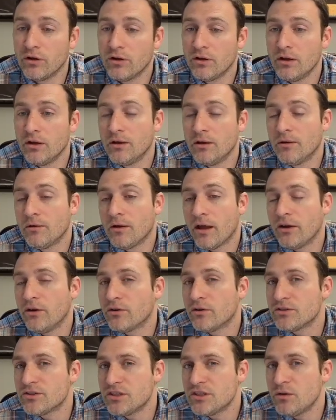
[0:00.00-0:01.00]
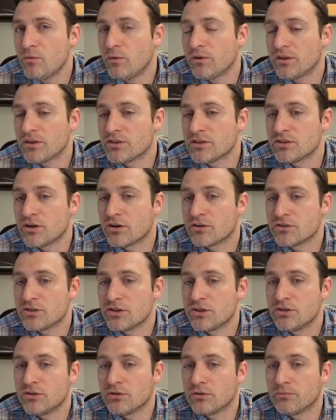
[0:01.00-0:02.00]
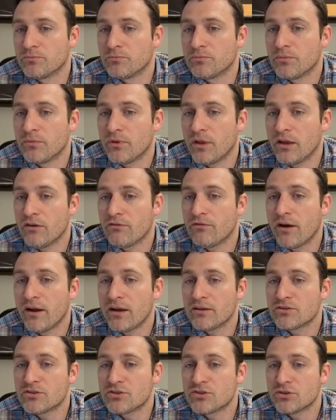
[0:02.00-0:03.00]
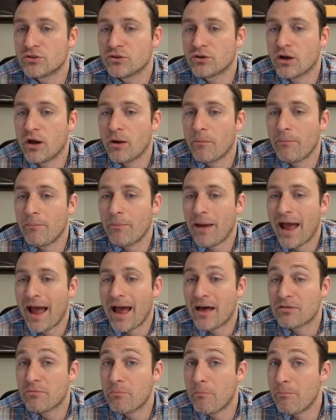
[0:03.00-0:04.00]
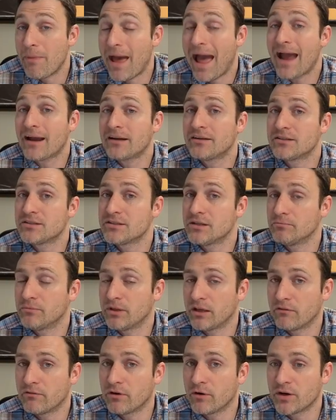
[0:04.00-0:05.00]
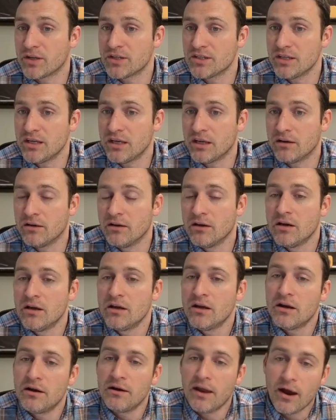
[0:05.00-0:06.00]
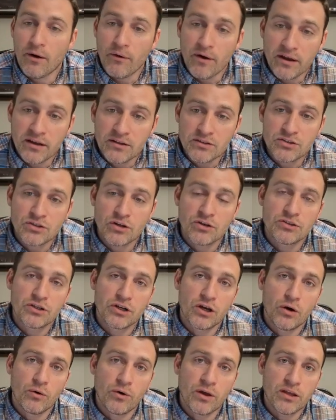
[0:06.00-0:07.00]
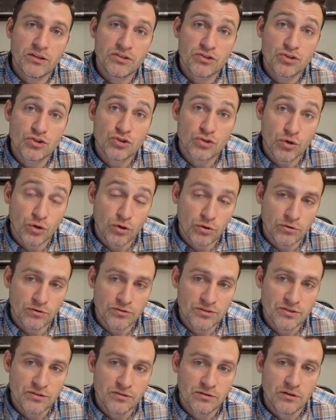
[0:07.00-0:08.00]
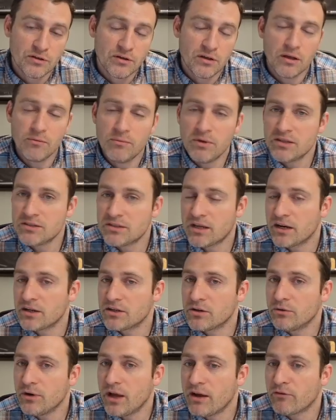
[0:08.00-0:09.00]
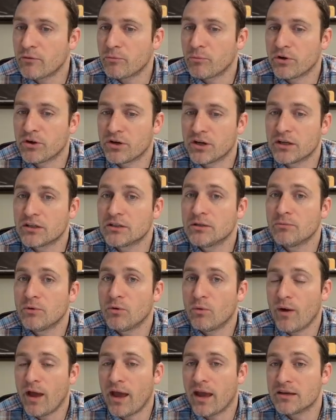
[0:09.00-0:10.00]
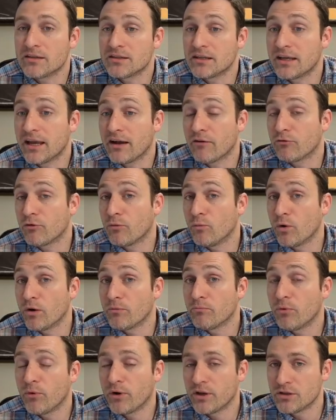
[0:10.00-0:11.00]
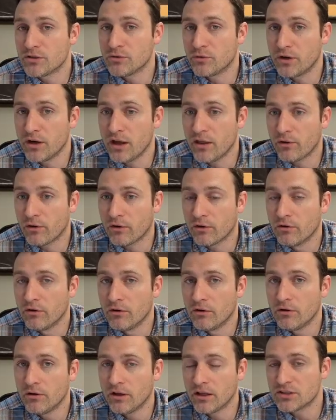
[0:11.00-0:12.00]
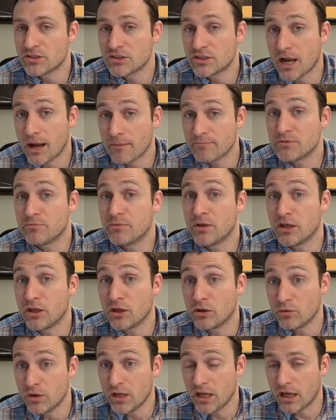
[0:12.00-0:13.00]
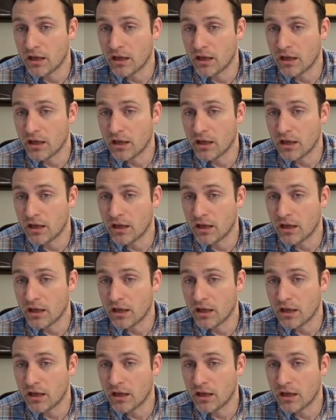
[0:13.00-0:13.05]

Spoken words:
And you can see what this starts to do. If I insert a path back to something I've already seen, now I can start to go in circles. It means that I don't have a predictable way to get from one point to another. It stops being unique.